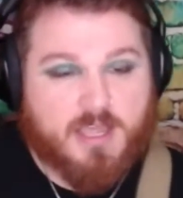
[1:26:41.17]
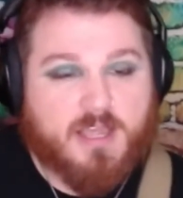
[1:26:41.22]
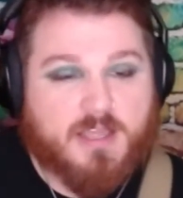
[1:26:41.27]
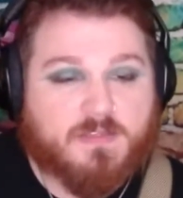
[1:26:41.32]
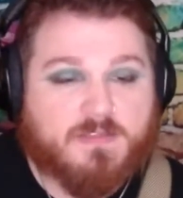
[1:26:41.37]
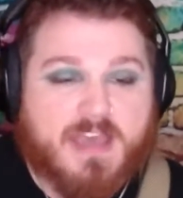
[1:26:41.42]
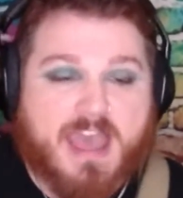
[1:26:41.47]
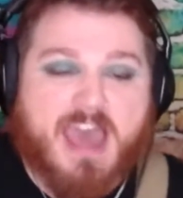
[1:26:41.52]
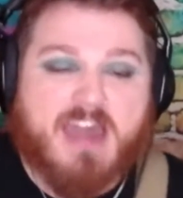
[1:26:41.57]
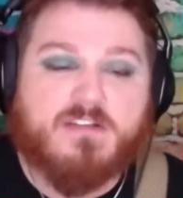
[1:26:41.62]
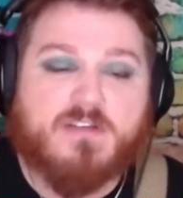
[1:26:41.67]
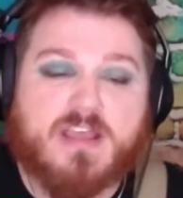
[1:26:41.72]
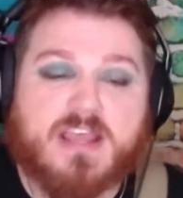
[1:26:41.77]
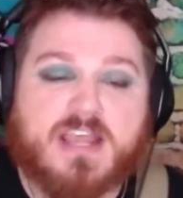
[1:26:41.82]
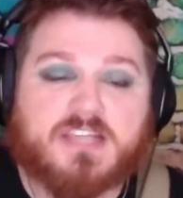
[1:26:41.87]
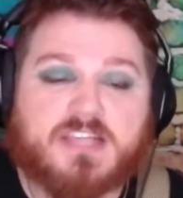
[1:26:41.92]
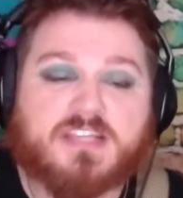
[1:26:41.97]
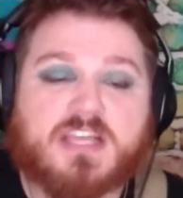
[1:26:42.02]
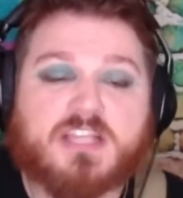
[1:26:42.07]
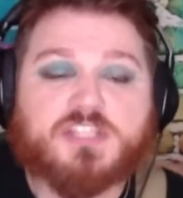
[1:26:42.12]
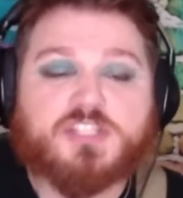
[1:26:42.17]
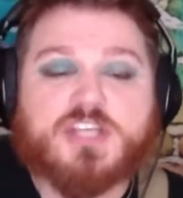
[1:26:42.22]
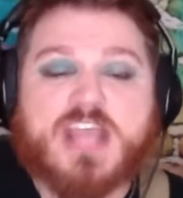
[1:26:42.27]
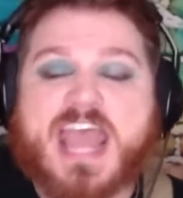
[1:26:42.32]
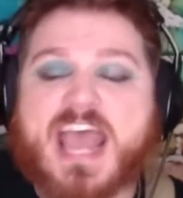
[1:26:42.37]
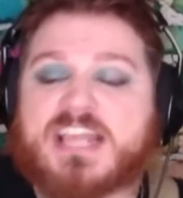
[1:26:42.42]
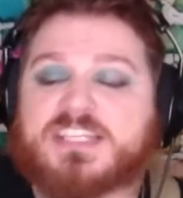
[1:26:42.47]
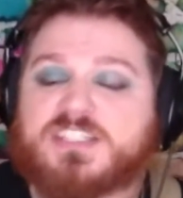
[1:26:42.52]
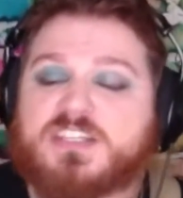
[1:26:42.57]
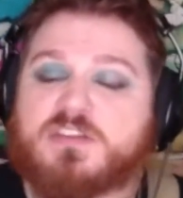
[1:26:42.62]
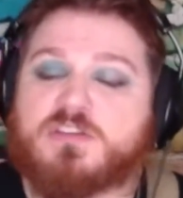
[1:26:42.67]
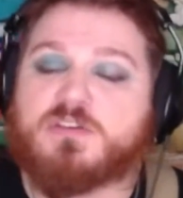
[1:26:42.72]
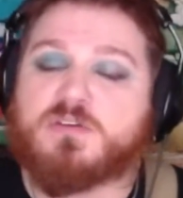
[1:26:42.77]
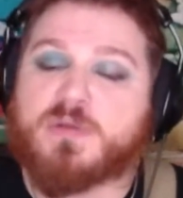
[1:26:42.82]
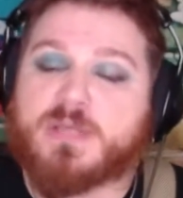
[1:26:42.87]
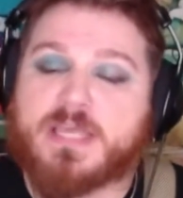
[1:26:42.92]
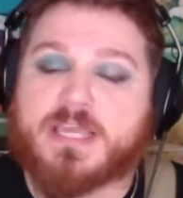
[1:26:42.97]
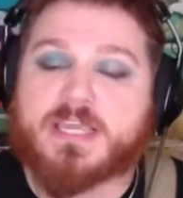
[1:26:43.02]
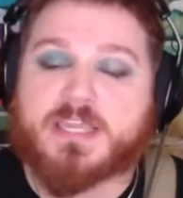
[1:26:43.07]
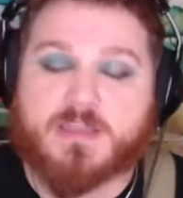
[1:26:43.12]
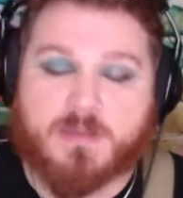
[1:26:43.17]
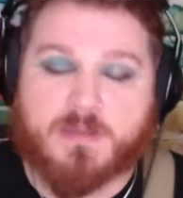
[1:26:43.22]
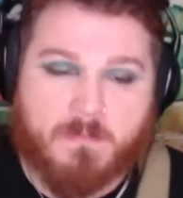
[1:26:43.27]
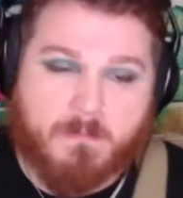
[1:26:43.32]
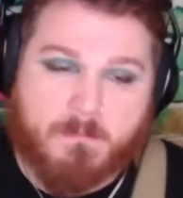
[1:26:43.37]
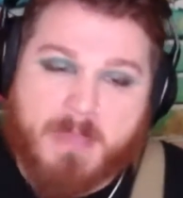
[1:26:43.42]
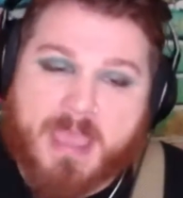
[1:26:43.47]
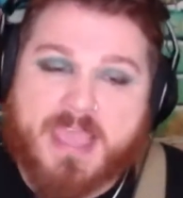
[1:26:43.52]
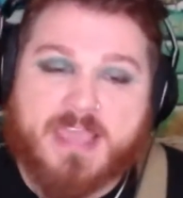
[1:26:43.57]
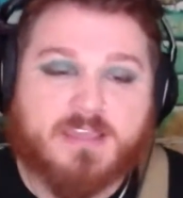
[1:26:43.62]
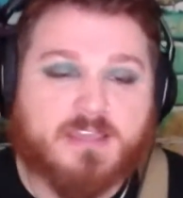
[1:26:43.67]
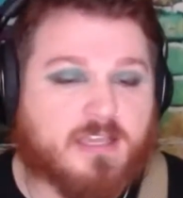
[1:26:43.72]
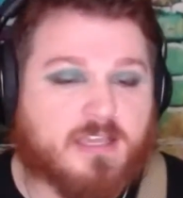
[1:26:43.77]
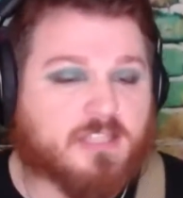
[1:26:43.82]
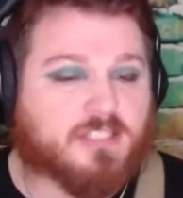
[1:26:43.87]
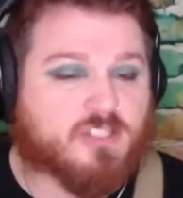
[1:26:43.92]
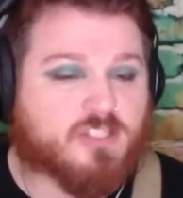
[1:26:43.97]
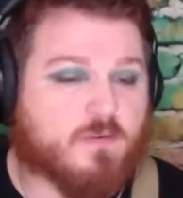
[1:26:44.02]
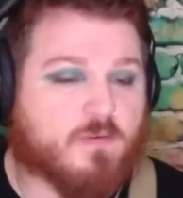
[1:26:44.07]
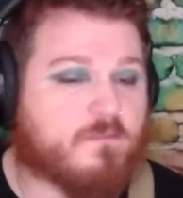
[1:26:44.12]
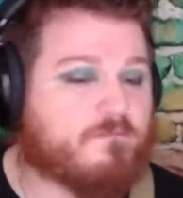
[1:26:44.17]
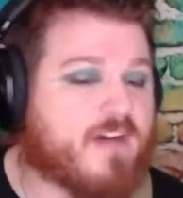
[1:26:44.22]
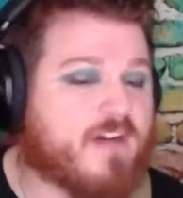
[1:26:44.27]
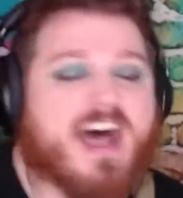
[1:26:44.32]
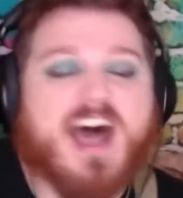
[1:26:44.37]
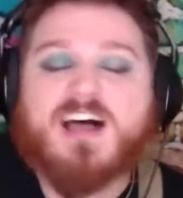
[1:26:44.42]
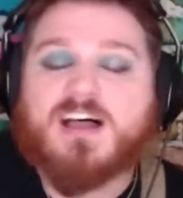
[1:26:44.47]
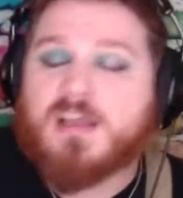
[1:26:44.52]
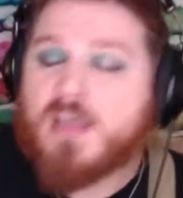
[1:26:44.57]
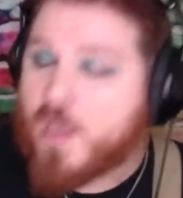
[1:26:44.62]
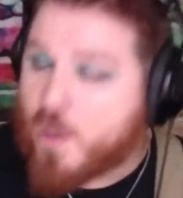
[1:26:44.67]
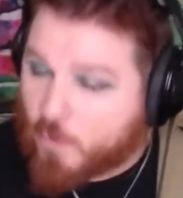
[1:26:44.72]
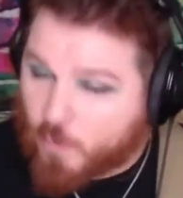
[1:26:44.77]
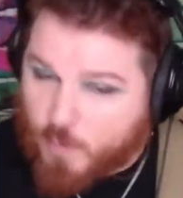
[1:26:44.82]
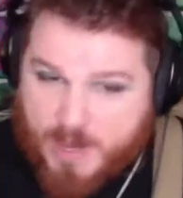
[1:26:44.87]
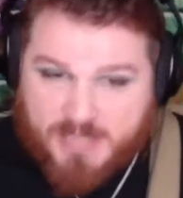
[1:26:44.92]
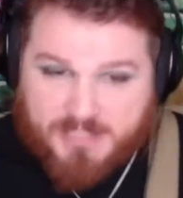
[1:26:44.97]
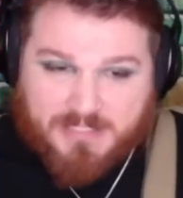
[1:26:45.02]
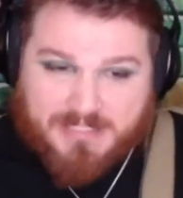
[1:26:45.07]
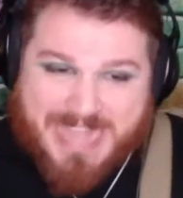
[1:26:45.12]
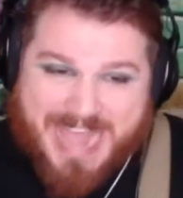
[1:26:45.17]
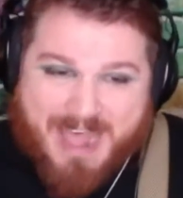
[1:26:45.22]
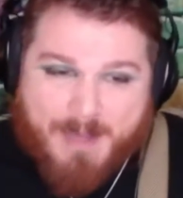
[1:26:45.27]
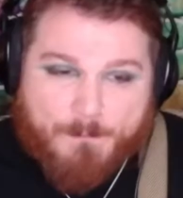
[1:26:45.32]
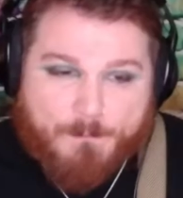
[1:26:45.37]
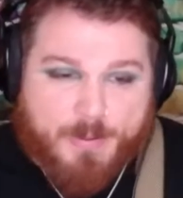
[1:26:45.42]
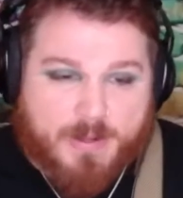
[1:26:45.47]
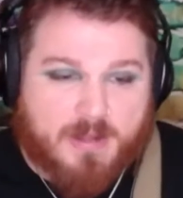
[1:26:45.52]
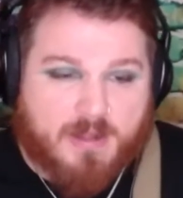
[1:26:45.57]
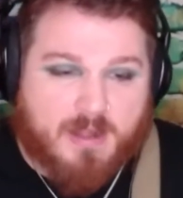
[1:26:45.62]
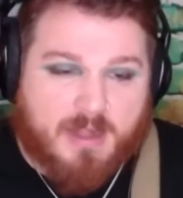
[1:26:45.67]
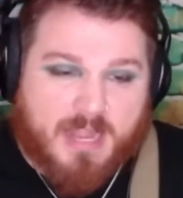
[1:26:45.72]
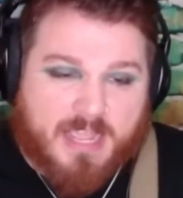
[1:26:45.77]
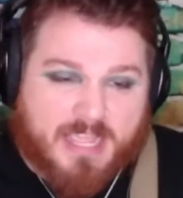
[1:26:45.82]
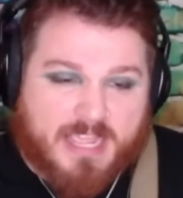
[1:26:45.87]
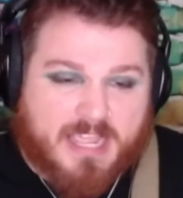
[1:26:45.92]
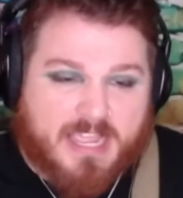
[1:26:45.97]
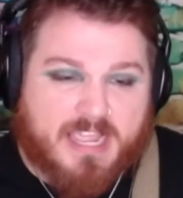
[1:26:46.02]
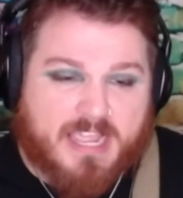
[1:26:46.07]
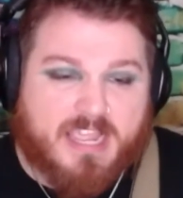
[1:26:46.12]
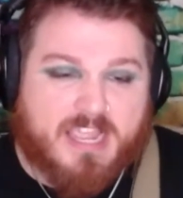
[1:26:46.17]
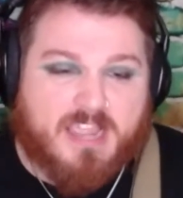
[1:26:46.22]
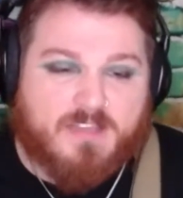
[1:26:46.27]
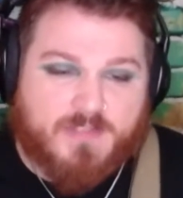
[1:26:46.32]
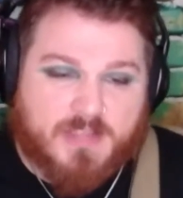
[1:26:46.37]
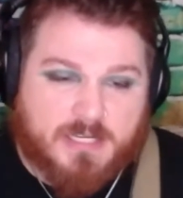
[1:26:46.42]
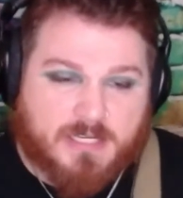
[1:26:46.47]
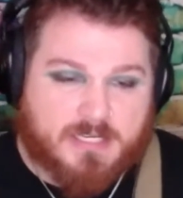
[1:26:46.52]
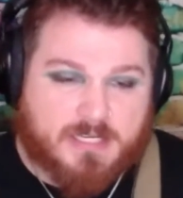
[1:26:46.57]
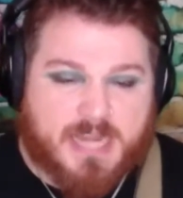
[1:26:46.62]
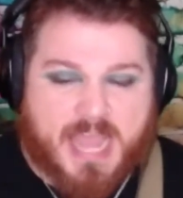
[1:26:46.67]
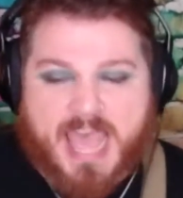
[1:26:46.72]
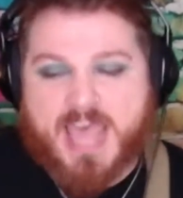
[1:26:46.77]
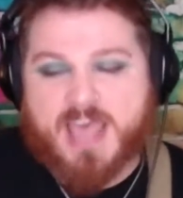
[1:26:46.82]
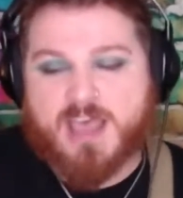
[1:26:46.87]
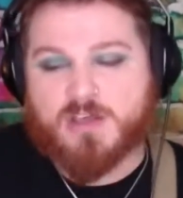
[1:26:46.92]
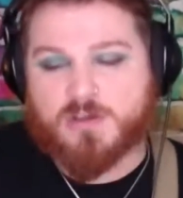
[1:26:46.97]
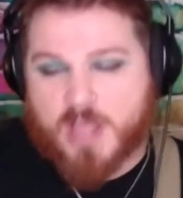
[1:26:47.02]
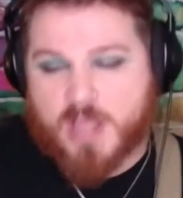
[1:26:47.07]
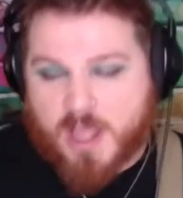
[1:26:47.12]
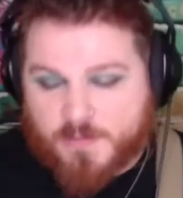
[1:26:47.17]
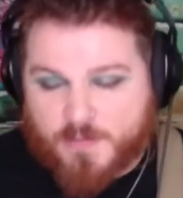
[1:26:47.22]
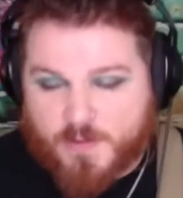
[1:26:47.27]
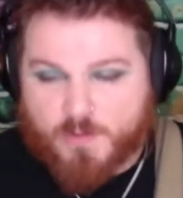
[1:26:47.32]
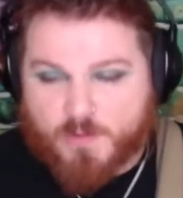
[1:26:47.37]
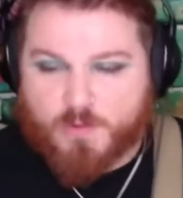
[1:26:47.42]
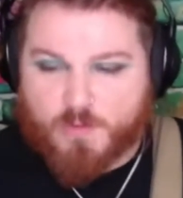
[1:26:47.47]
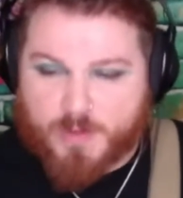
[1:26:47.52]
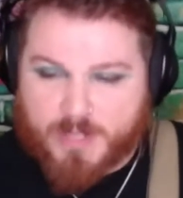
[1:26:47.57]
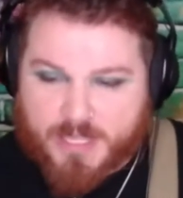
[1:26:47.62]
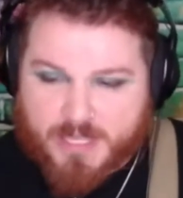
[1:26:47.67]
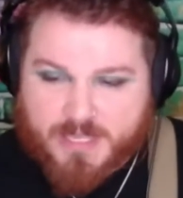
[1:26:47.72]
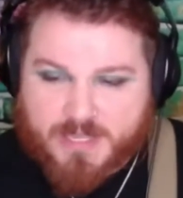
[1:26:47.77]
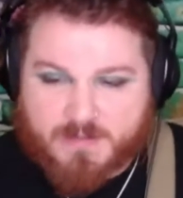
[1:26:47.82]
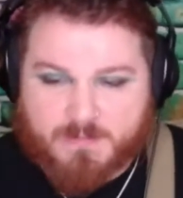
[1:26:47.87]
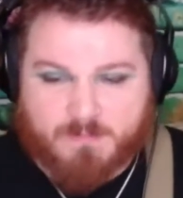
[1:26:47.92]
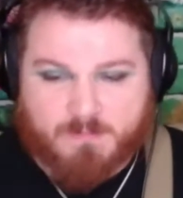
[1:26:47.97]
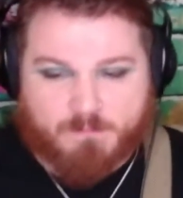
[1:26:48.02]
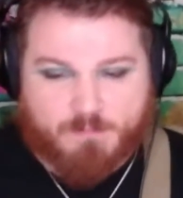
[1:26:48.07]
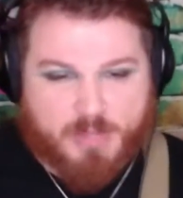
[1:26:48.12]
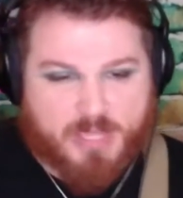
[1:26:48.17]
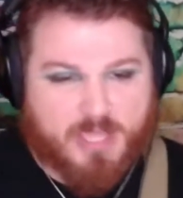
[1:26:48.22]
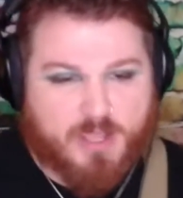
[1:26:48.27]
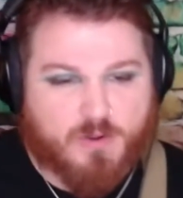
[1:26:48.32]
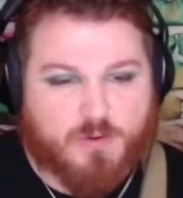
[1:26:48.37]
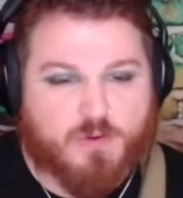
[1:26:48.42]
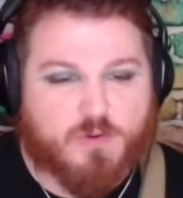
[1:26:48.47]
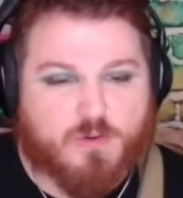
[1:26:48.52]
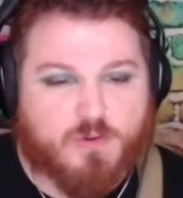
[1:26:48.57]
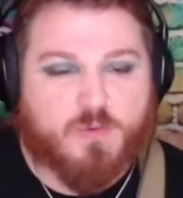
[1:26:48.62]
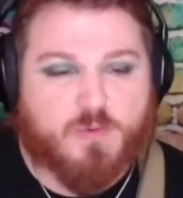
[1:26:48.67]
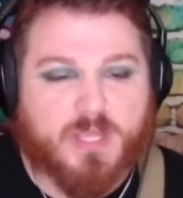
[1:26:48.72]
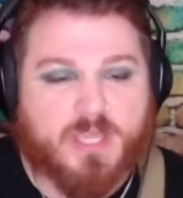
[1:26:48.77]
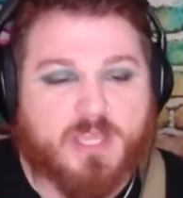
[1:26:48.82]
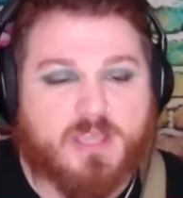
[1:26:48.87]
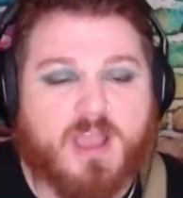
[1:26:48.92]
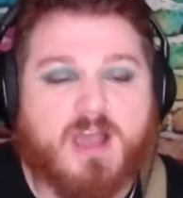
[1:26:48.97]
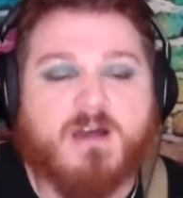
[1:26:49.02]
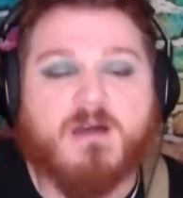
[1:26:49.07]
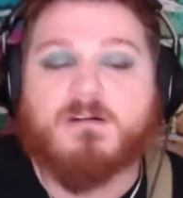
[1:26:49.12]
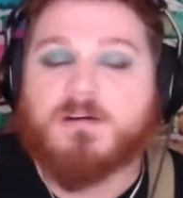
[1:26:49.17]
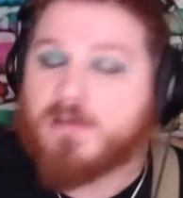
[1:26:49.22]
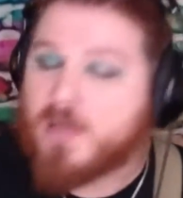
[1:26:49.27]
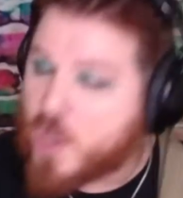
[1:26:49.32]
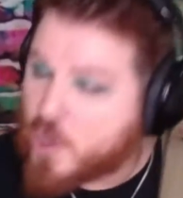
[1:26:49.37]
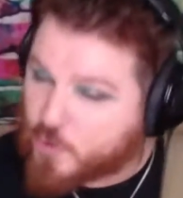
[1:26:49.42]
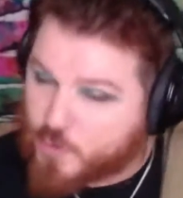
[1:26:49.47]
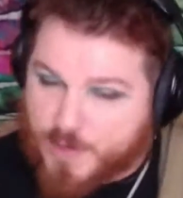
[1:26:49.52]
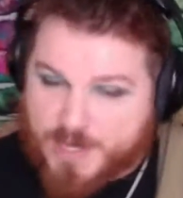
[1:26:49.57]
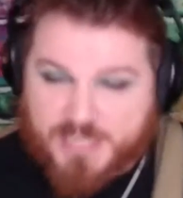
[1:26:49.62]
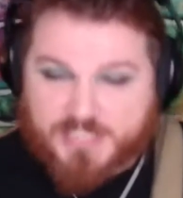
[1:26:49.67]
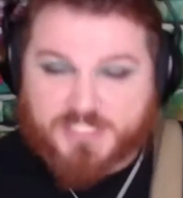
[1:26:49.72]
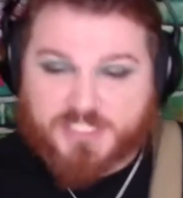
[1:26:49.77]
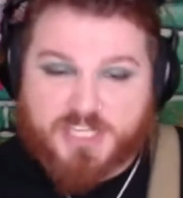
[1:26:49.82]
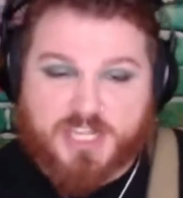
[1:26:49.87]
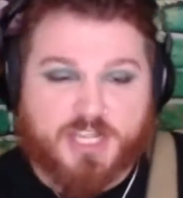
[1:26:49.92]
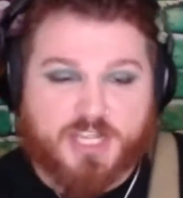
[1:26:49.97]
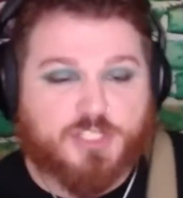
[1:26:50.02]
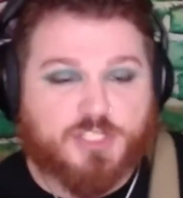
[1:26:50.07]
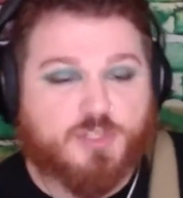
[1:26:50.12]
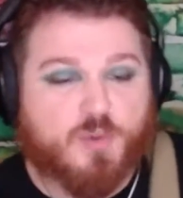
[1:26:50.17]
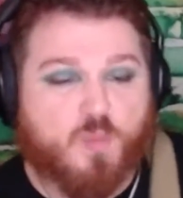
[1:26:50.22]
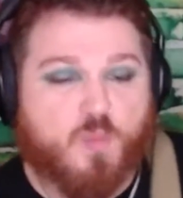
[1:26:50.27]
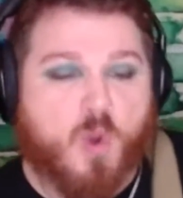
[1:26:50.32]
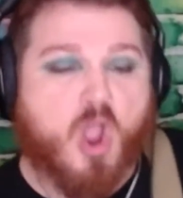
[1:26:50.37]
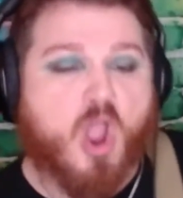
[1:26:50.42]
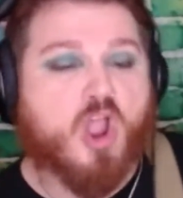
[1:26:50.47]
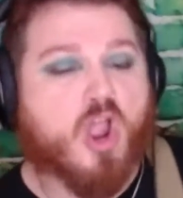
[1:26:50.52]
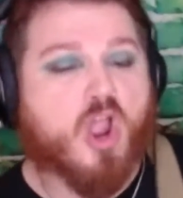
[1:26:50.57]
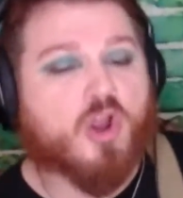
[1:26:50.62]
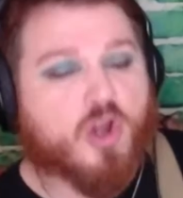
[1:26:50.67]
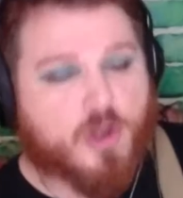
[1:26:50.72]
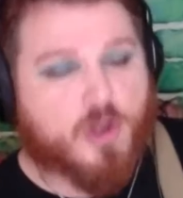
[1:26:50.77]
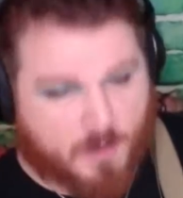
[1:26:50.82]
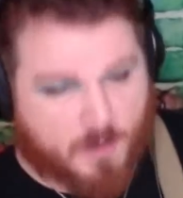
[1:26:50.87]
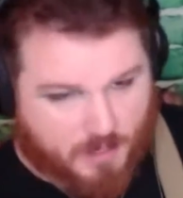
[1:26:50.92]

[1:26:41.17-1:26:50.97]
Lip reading: There is a chance that we can make it so far. We stop believing now that we can be who we are. Greece is the word.